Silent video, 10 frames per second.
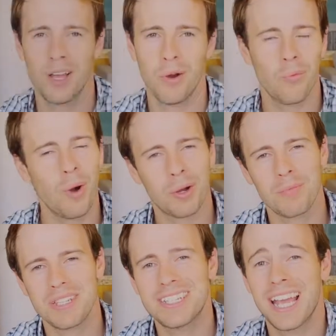Welcome
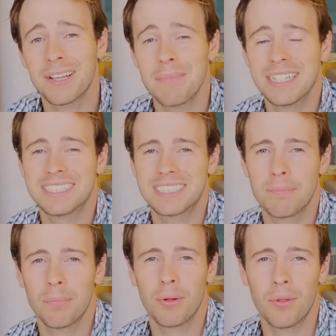to Tech Made
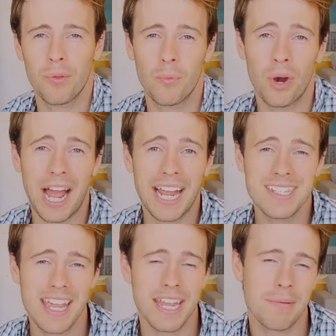Simple, where I
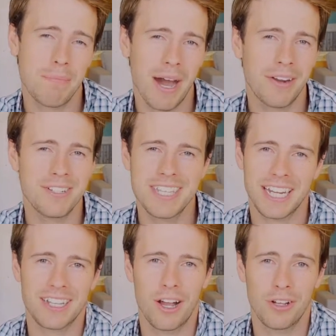take modern
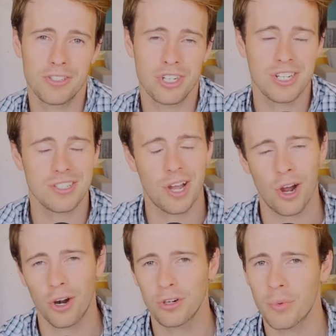technologies,
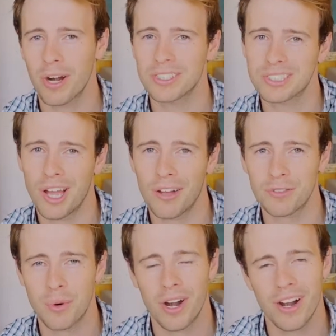hardware,
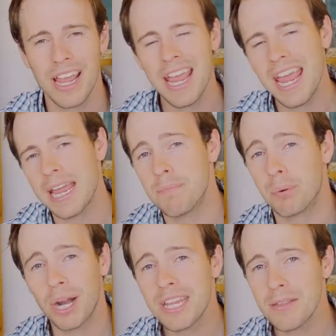software, and
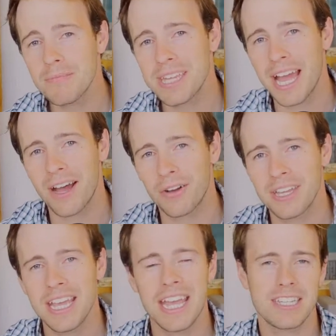break them down
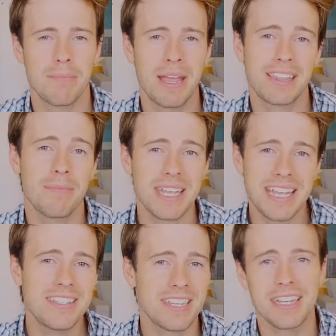to make them
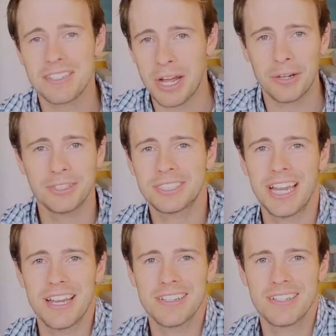easy to
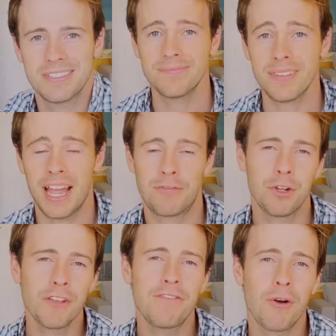understand. I've
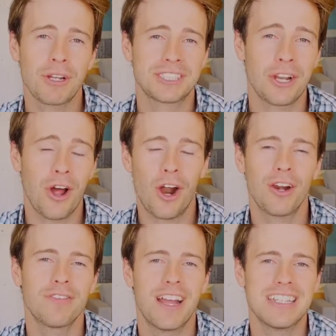really focused on R
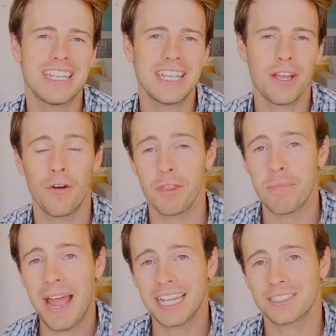F I D over the
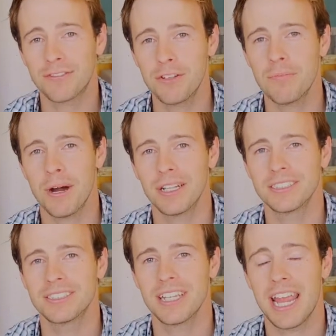past few
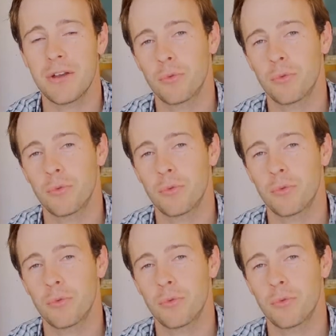months and